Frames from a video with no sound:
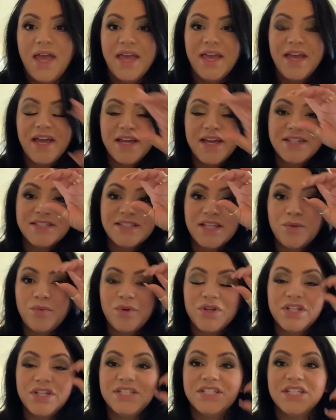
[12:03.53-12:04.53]
guys, I
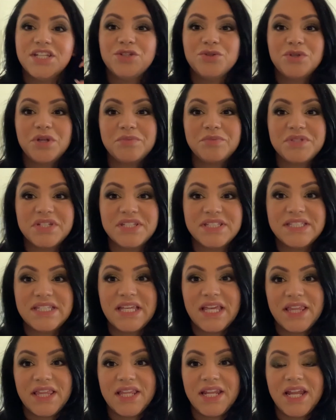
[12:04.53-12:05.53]
wanted to interrupt and say
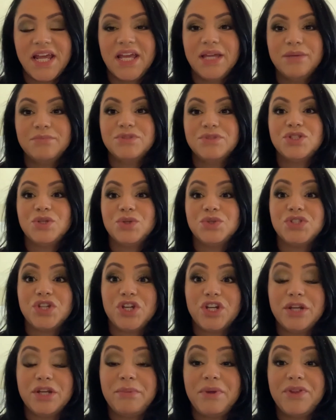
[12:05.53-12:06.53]
that I am so
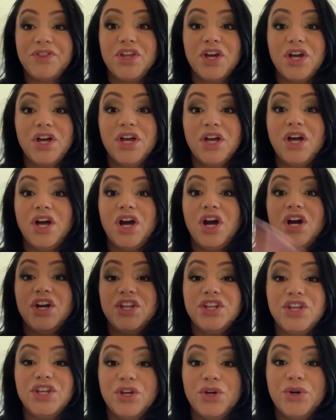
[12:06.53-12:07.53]
sorry about the
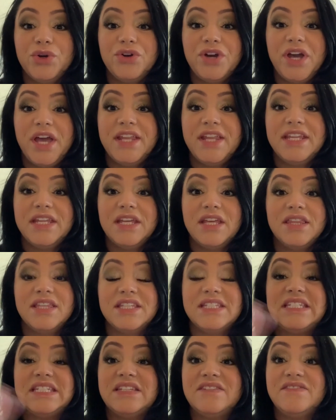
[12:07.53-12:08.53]
audio and the
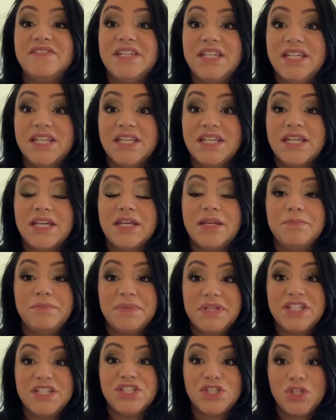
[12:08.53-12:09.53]
TV, it
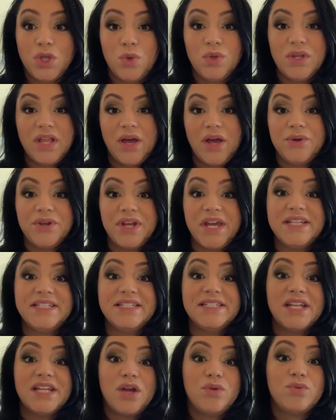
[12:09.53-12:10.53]
being so loud. I did
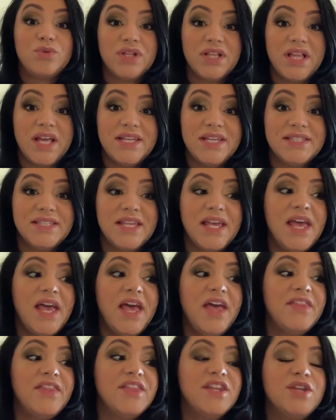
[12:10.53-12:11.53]
not realize
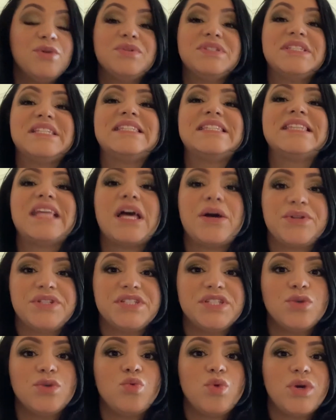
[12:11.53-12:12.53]
that it was as loud as
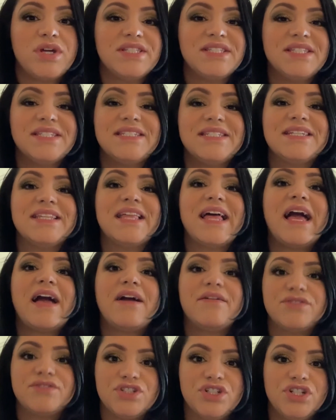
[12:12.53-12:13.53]
it was until
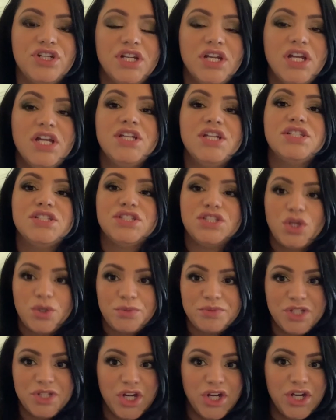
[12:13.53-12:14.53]
after. So I'm
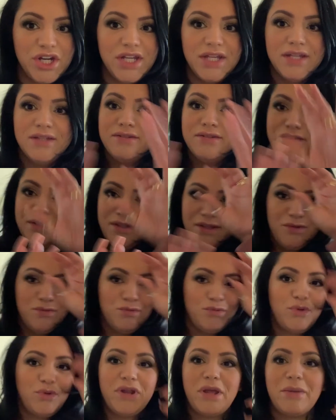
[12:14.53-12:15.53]
sorry,
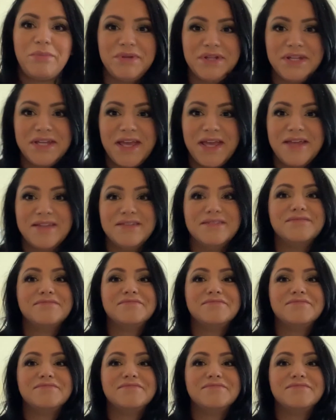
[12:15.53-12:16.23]
won't happen again.